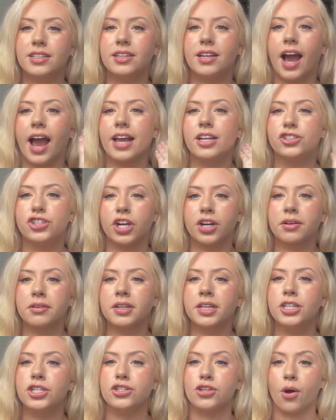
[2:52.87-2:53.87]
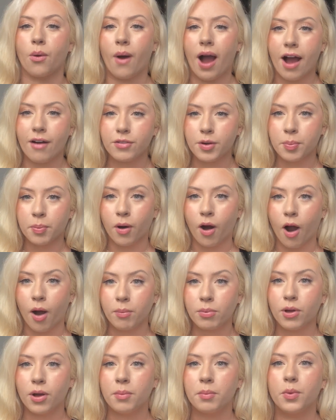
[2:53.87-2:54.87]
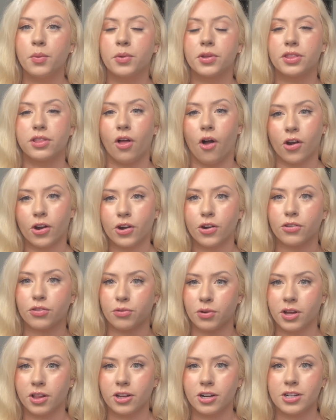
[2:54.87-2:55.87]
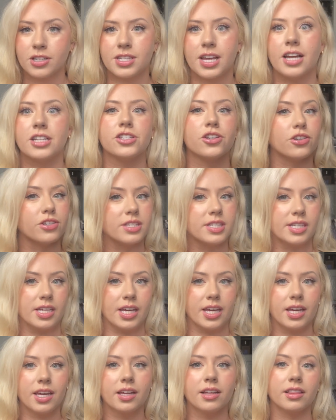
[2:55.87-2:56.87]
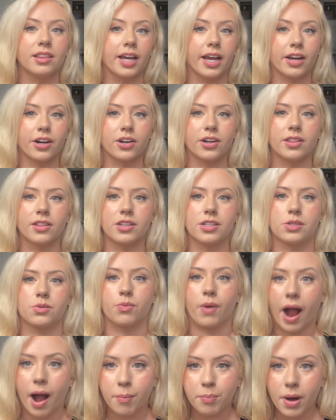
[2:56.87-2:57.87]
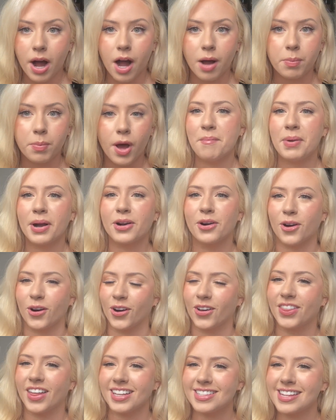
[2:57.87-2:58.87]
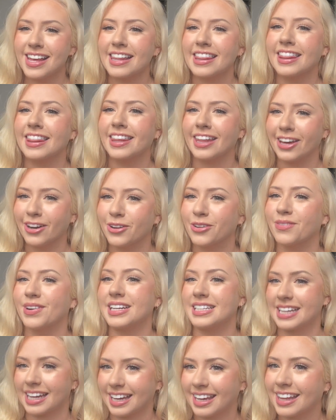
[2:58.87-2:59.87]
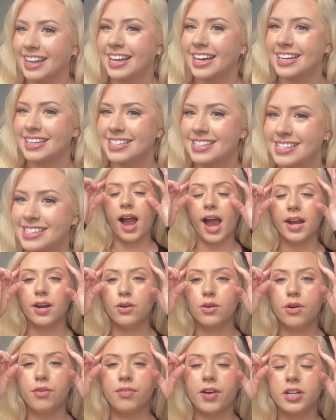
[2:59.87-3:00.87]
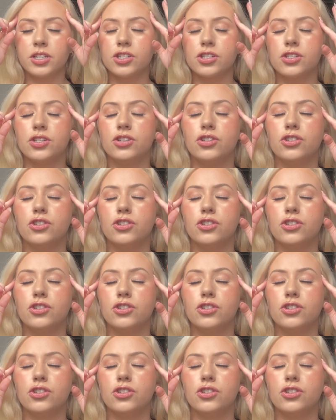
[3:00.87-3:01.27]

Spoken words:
I generally don't have a problem with longer thrillers, as you'll see later in this wrap up, but girl, that's a little ridiculous. I don't know if I just